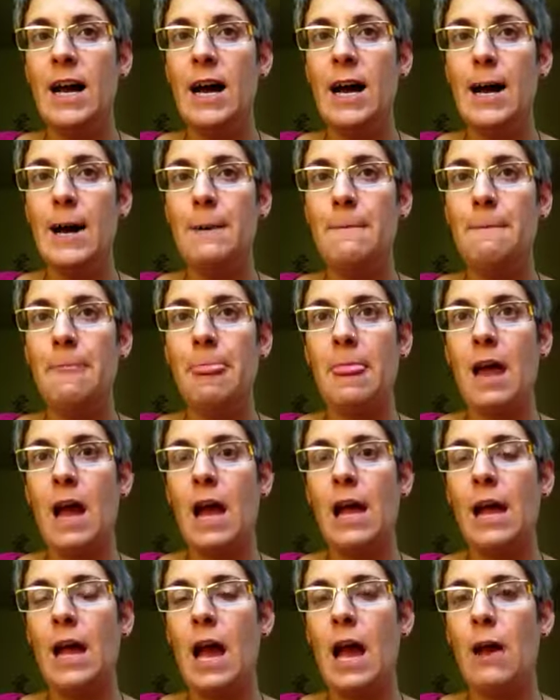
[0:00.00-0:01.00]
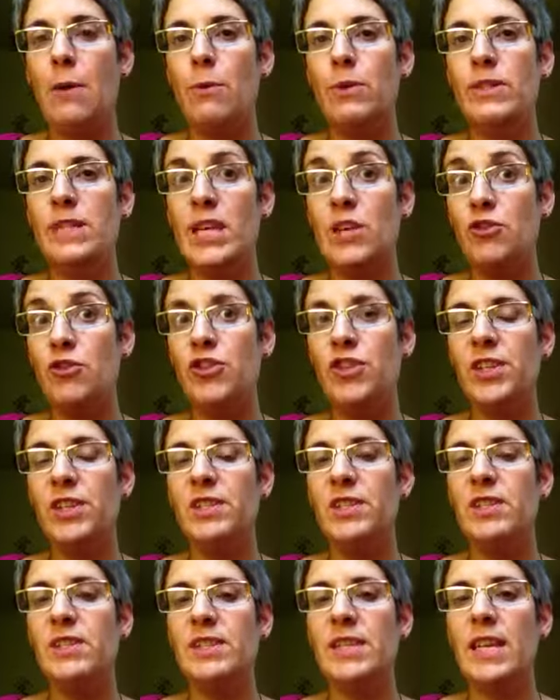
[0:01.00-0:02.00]
I was interested
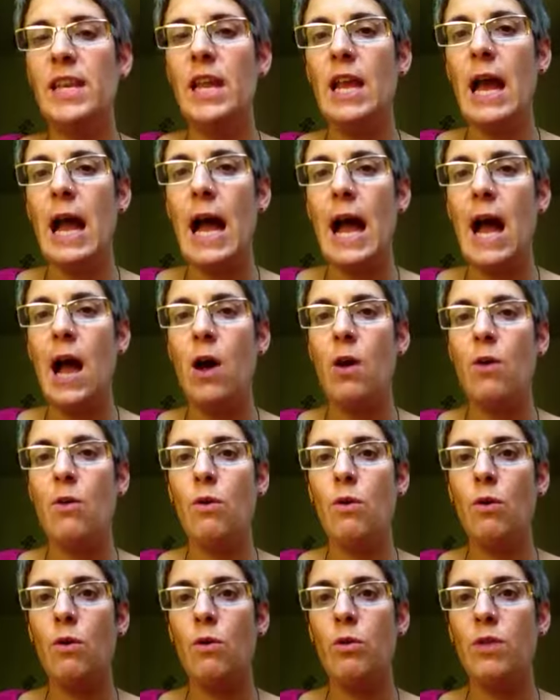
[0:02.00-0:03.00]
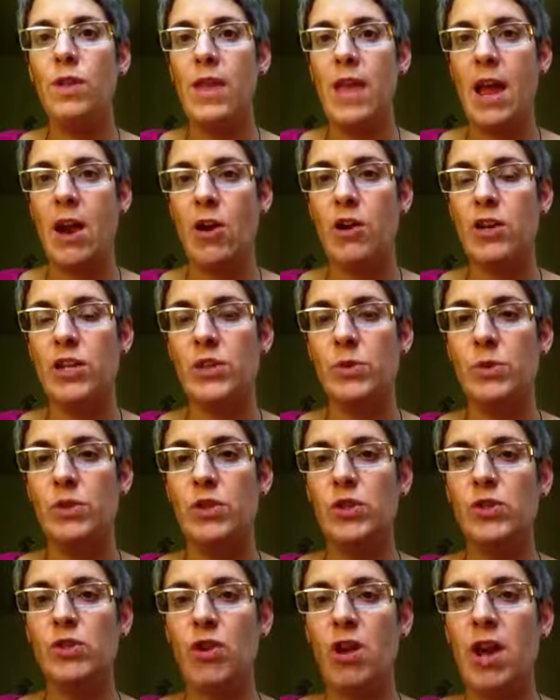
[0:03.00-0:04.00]
to see how the artist
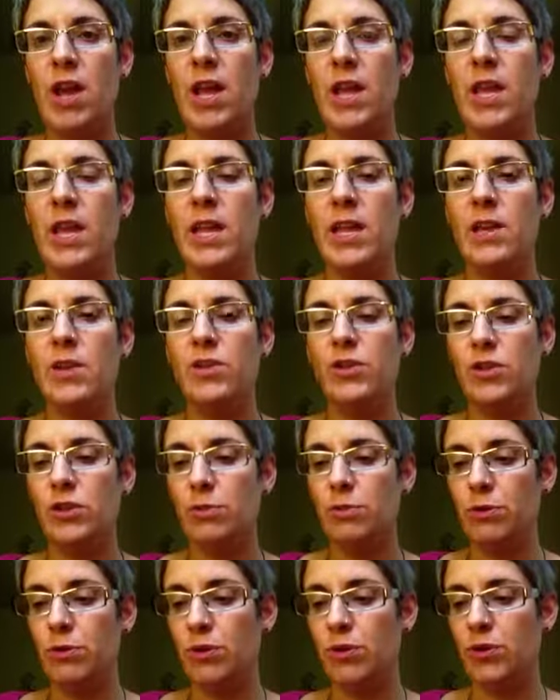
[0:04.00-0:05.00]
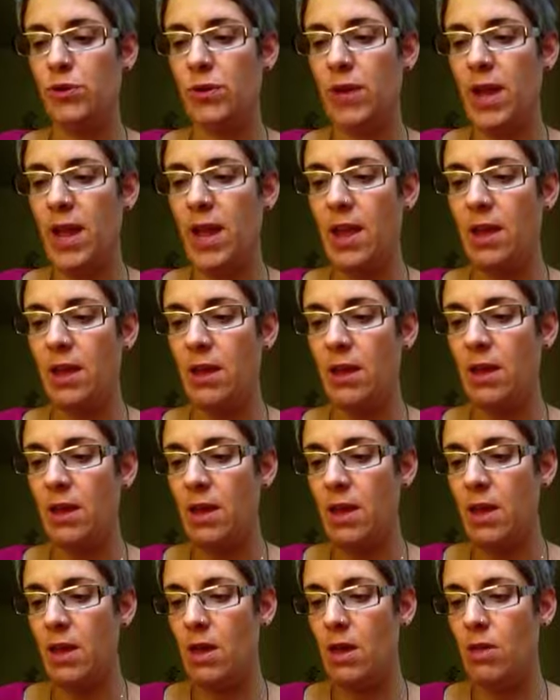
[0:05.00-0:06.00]
was trying to portray
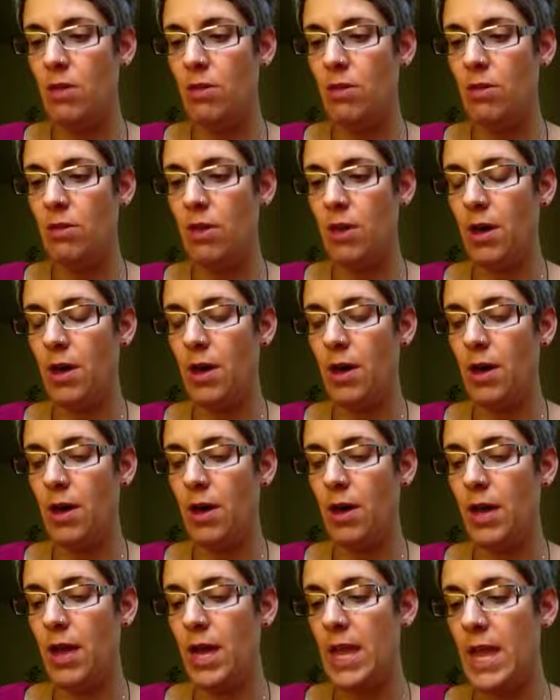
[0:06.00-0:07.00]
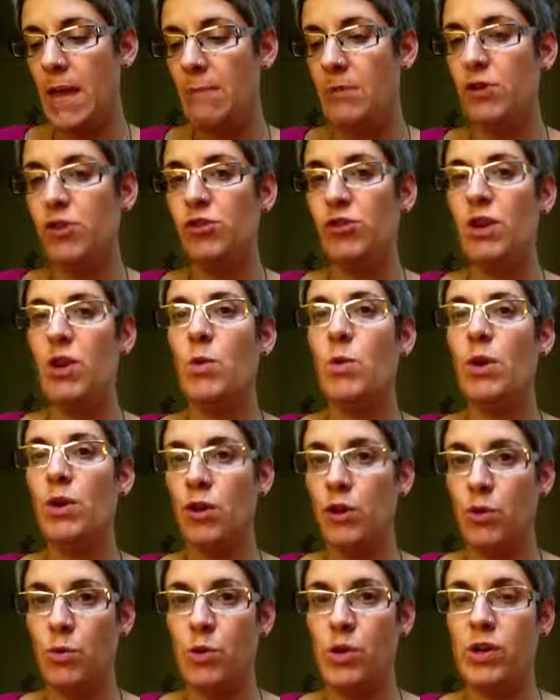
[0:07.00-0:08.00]
the imagery with
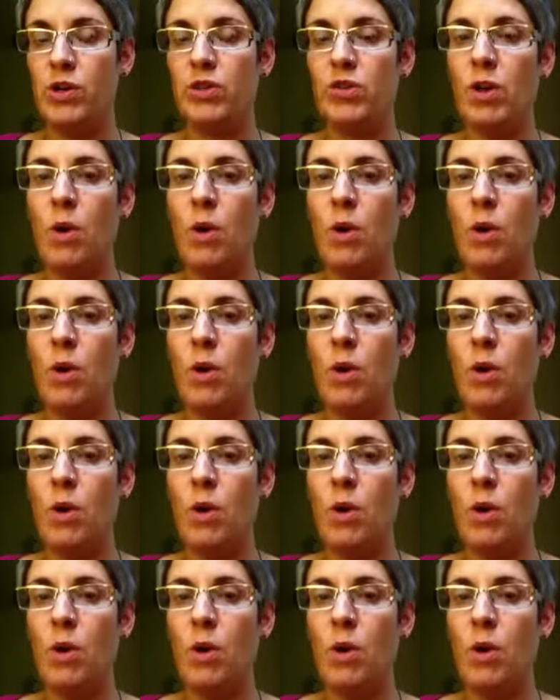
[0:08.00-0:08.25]
her words.